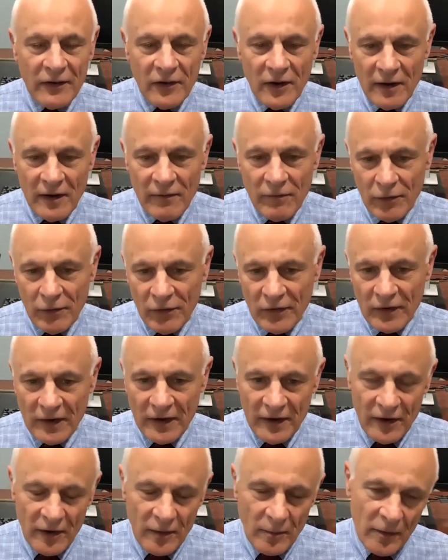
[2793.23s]
time for
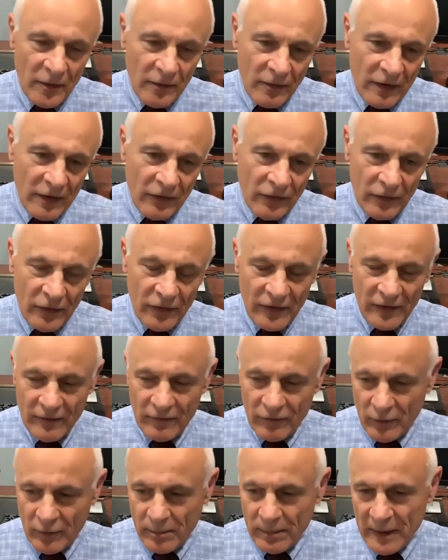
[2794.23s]
scleroderma research
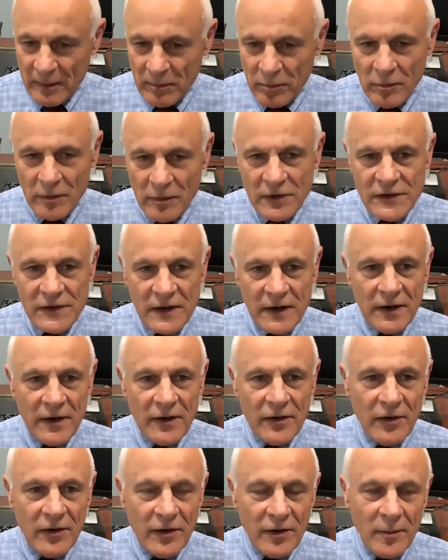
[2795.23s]
and for people with
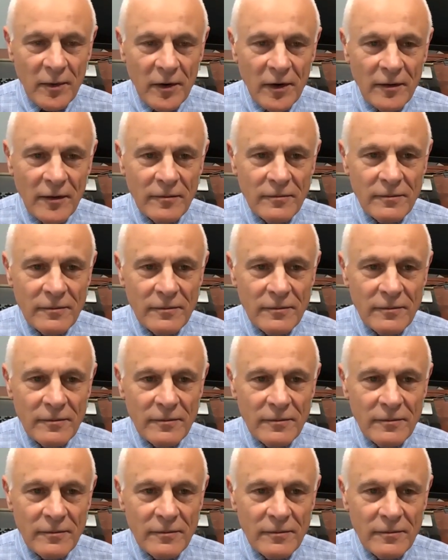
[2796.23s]
scleroderma.